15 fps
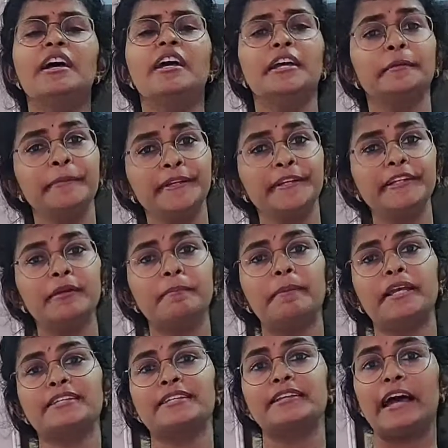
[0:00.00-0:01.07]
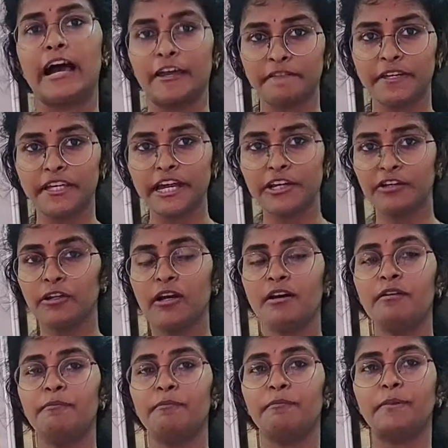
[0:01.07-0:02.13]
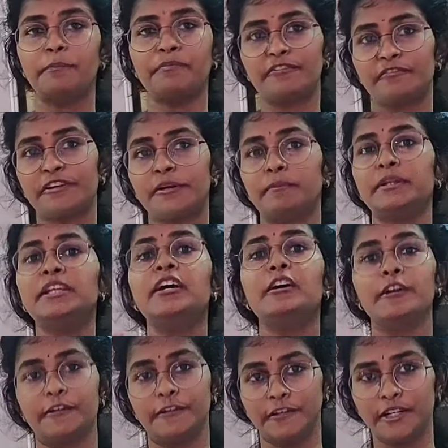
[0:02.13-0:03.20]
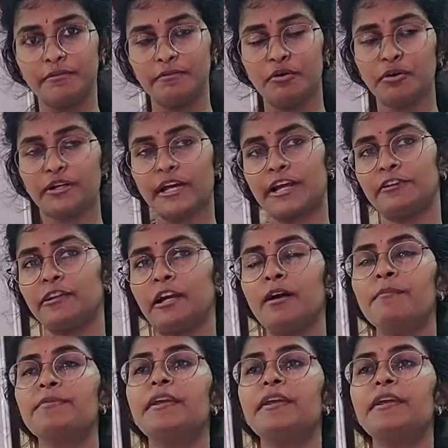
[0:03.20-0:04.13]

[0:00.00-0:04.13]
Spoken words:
immediately place an IV cannula, preferably a green bore cannula,